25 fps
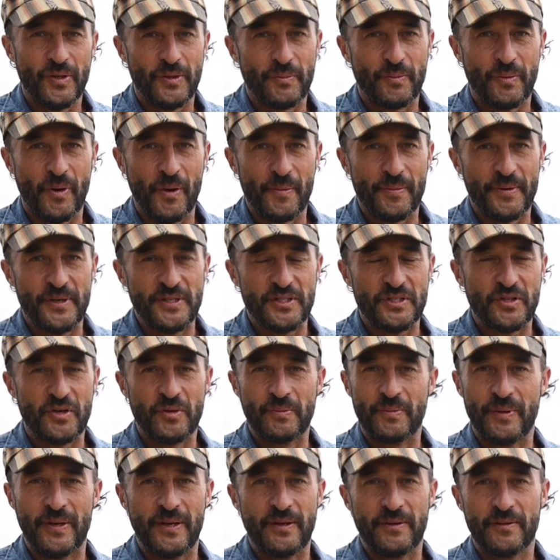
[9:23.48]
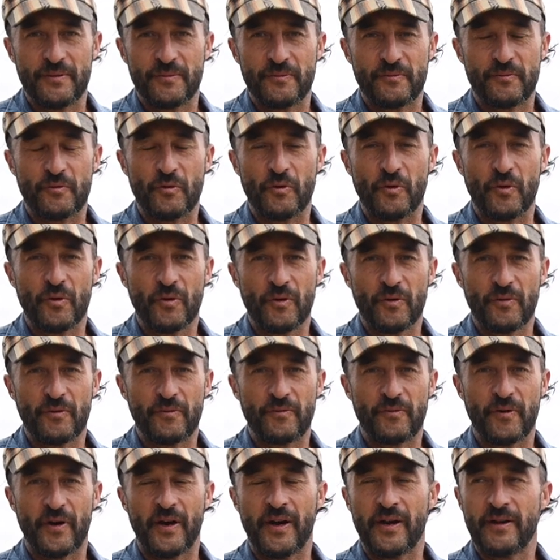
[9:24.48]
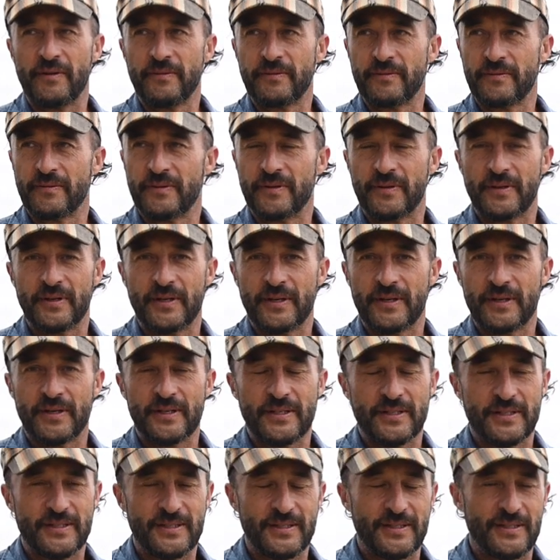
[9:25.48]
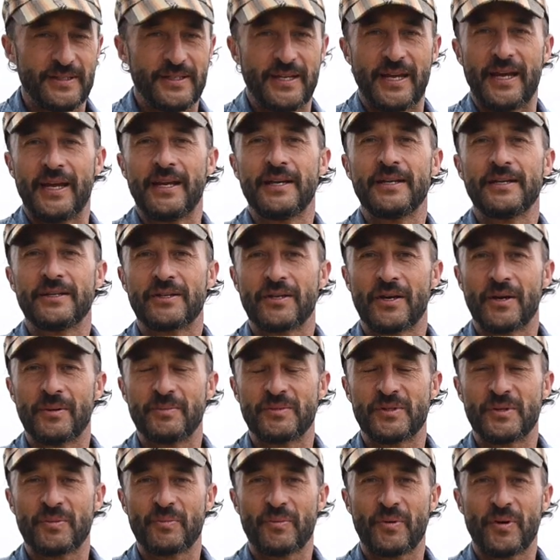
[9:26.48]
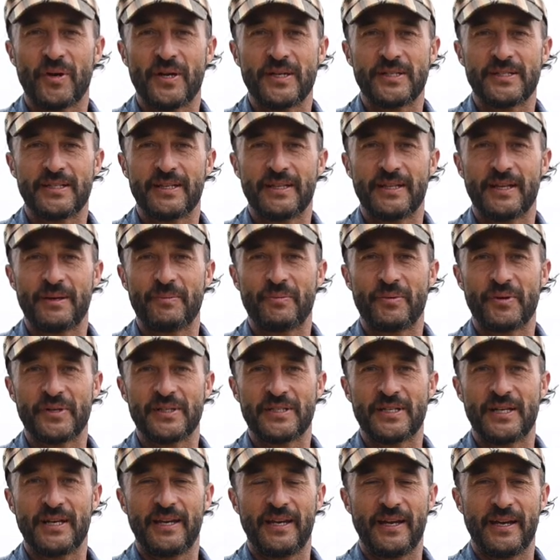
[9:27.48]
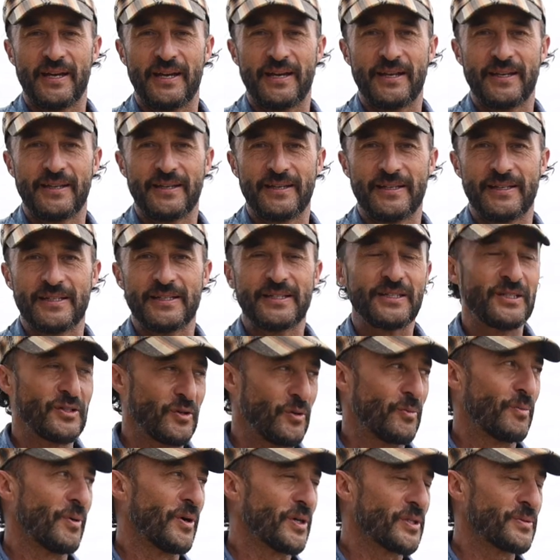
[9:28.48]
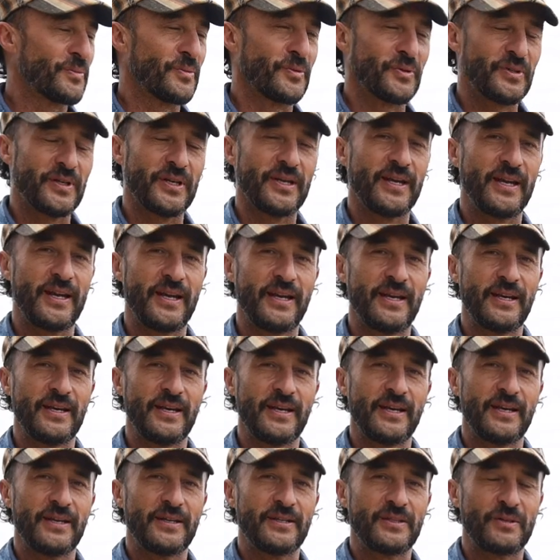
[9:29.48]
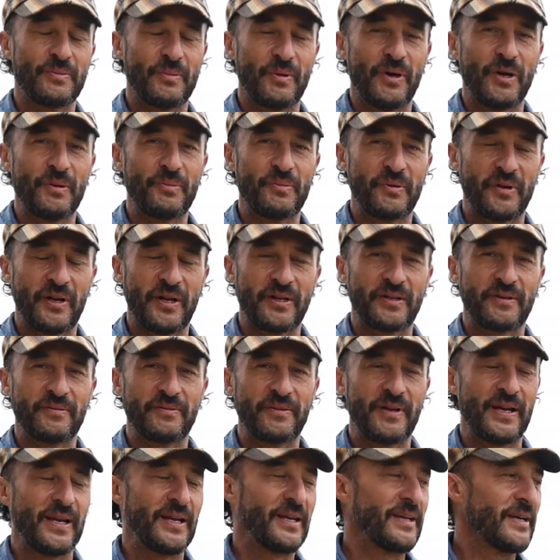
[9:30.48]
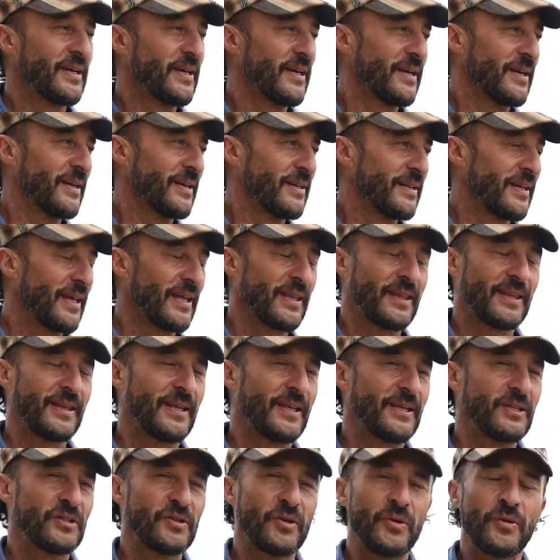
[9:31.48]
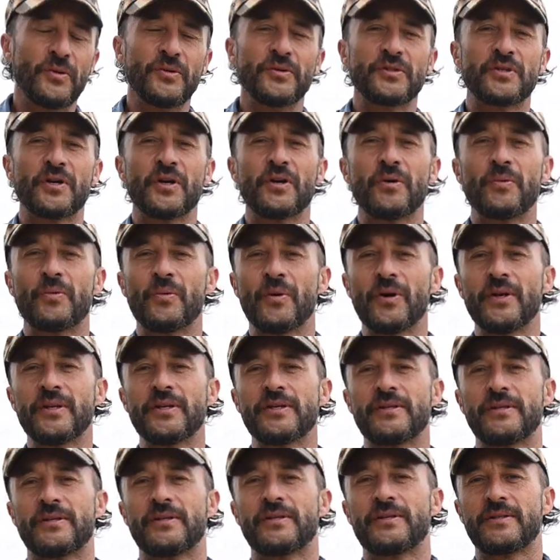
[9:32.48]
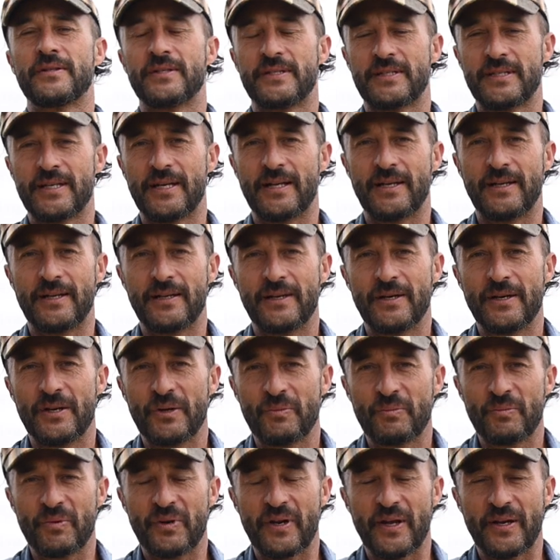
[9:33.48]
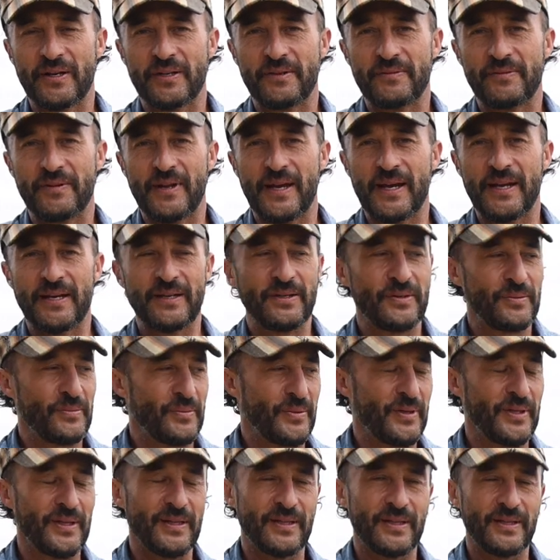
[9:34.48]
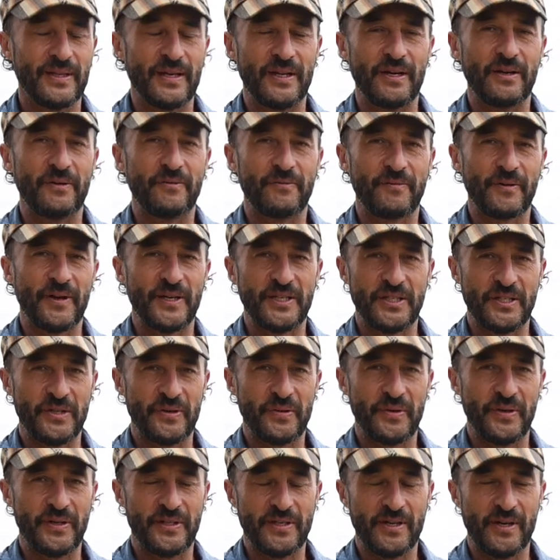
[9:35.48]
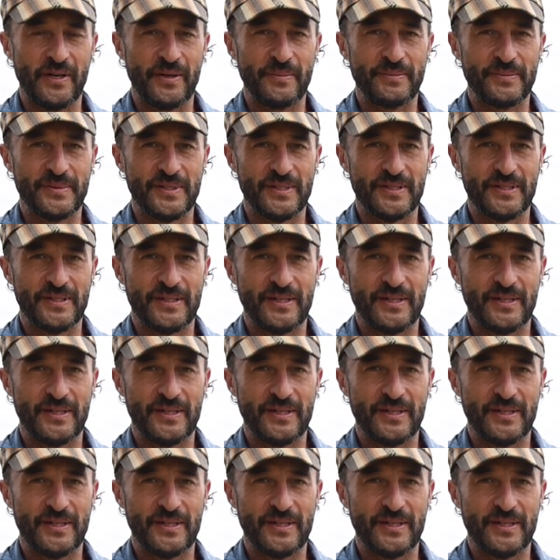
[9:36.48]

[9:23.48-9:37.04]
properties could be 4, 5, 10 times the price that they presently are. It's still possible today to buy productive land. The other thing is, who's going to want to sell productive land when in inflationary times?